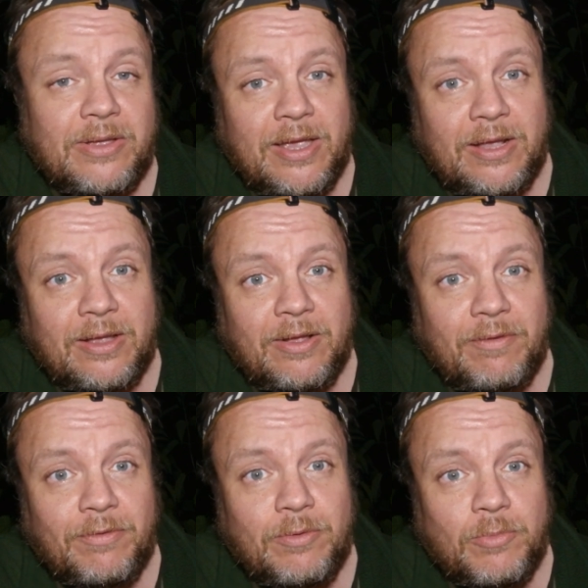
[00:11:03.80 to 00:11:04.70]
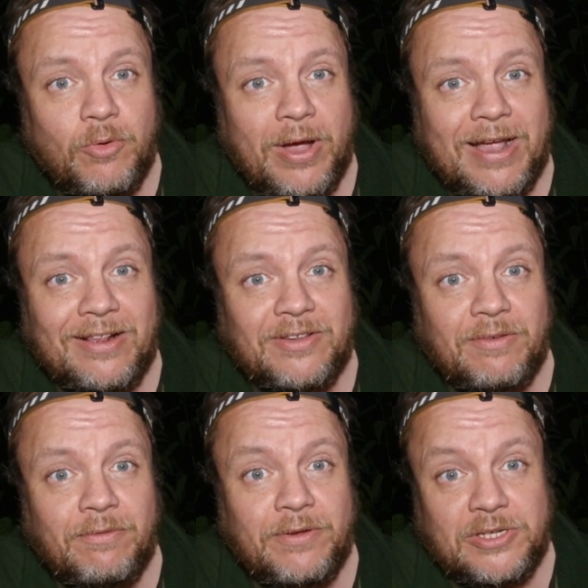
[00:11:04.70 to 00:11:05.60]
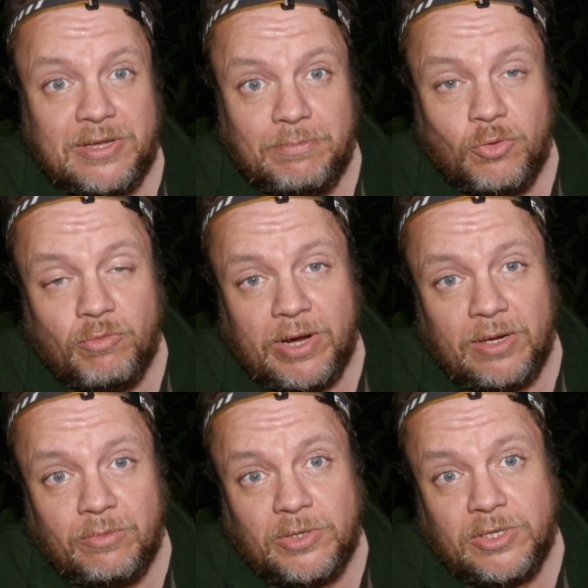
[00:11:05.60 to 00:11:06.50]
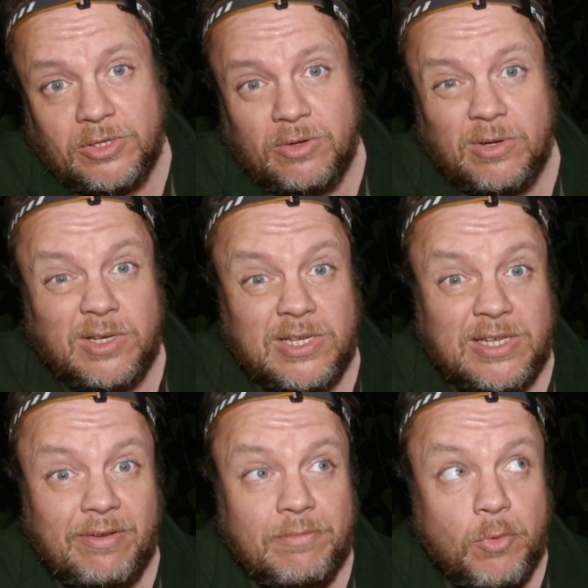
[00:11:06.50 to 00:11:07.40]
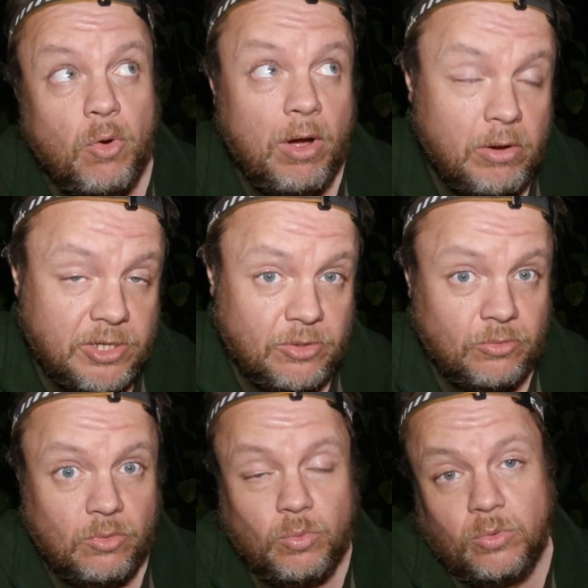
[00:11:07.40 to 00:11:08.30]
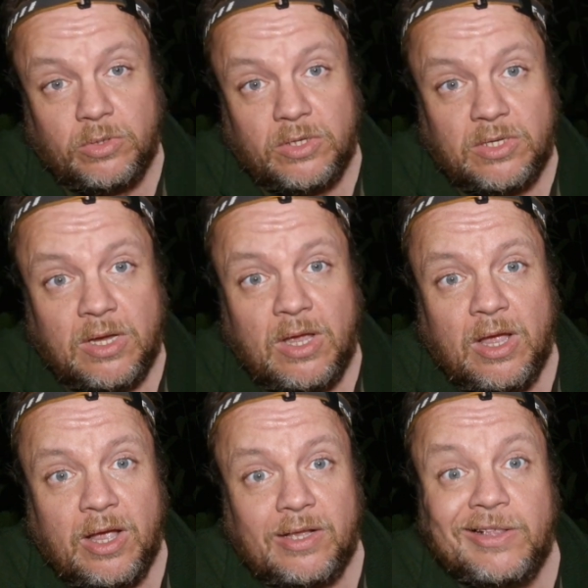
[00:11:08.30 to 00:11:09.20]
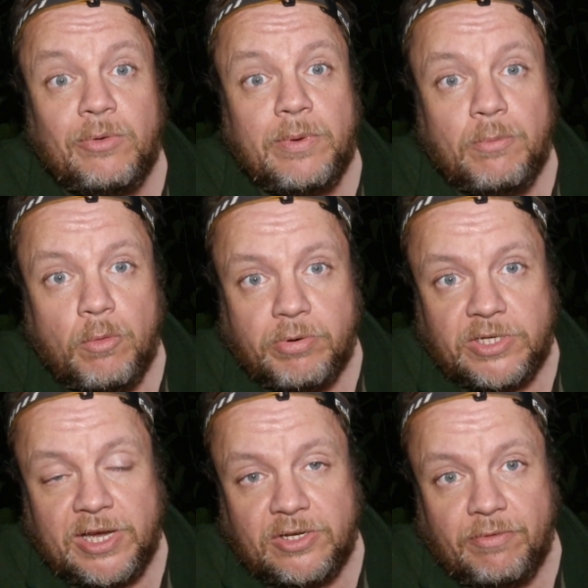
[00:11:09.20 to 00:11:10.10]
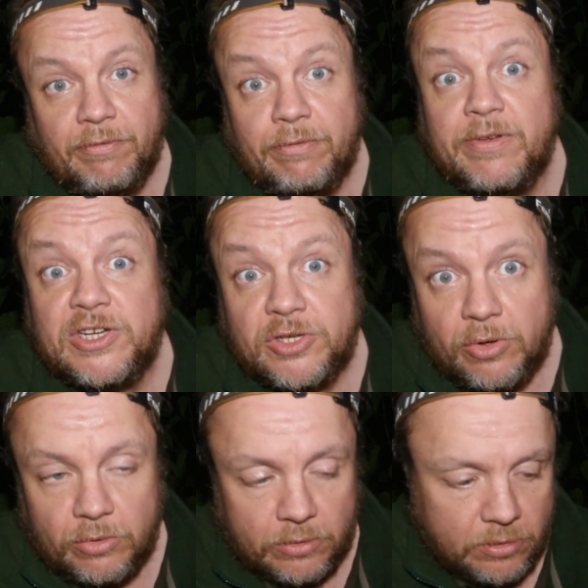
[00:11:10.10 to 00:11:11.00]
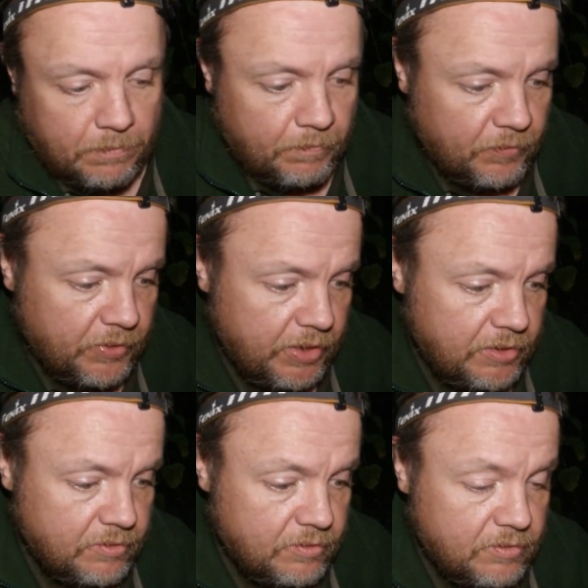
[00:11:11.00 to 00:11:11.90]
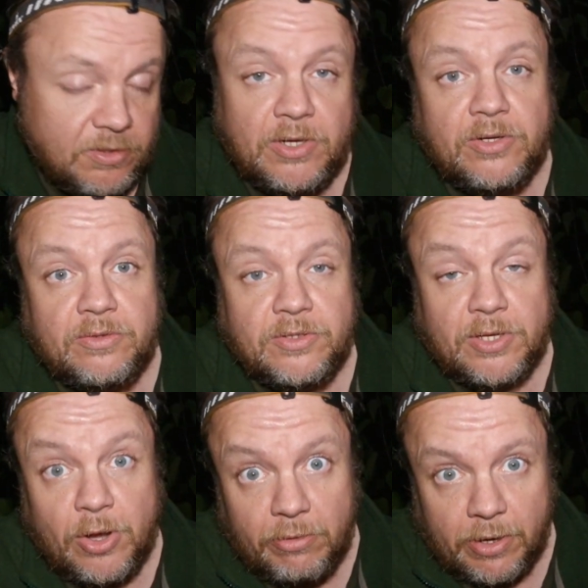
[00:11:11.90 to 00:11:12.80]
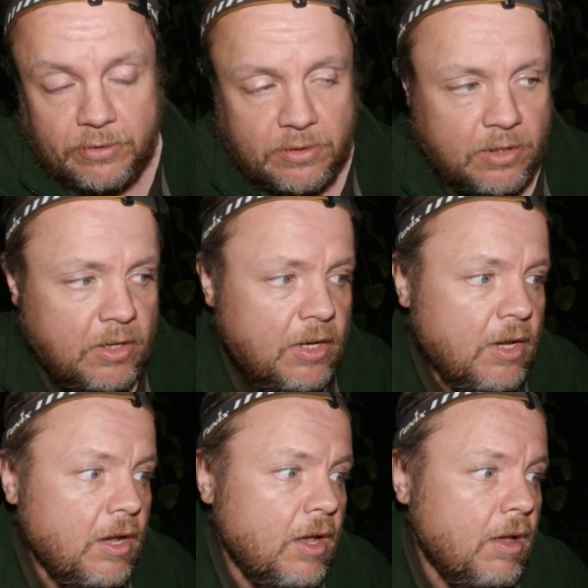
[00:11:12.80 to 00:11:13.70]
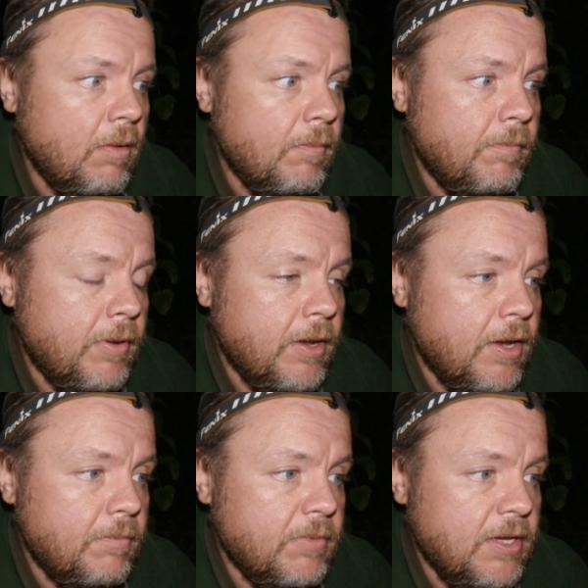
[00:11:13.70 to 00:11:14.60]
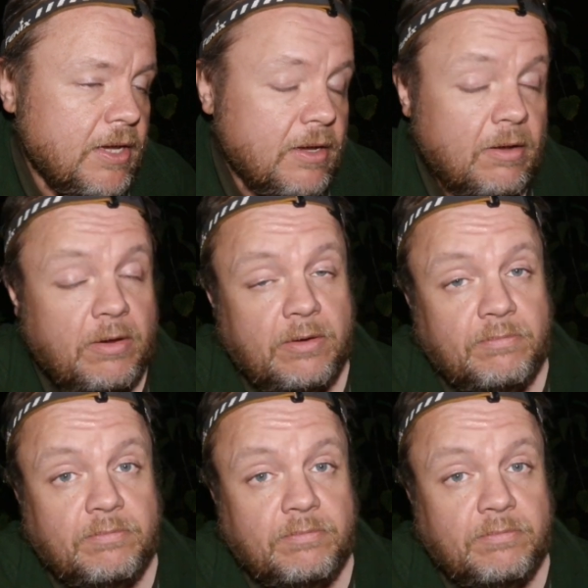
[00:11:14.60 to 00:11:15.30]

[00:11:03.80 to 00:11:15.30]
they're getting a few more anglers fish them more regular, which is good because it's giving more eyes on the waters and a little bit more protection for fish stocks in certain scenarios. But yeah,